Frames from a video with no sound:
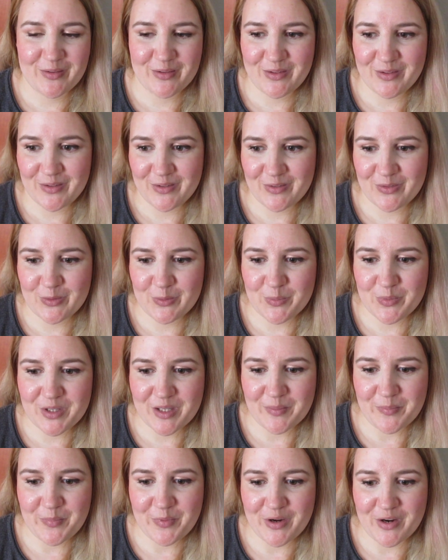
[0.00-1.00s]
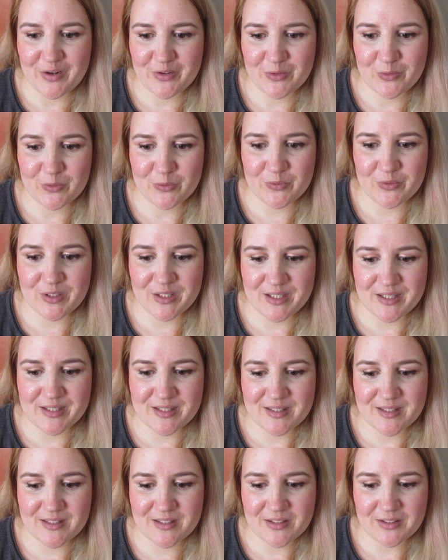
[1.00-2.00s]
uh, to be a part of
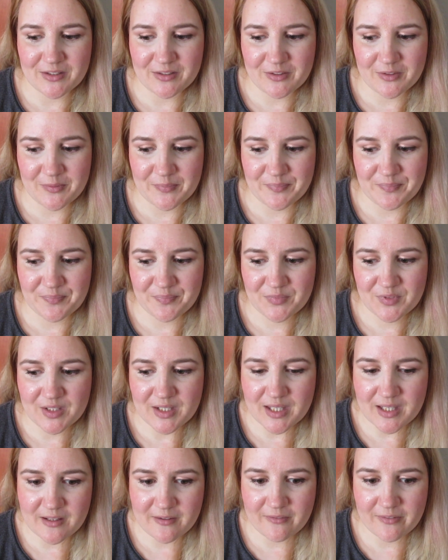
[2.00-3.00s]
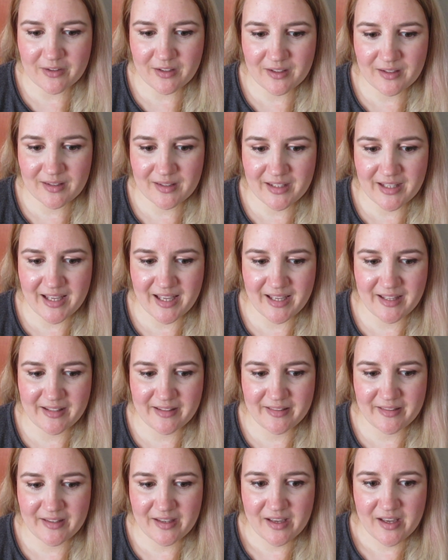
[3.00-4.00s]
this um, event.
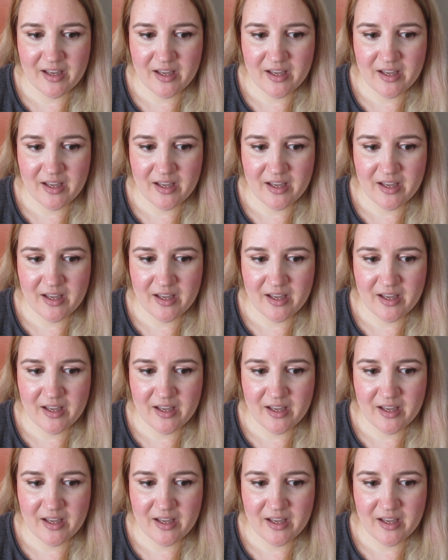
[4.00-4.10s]
And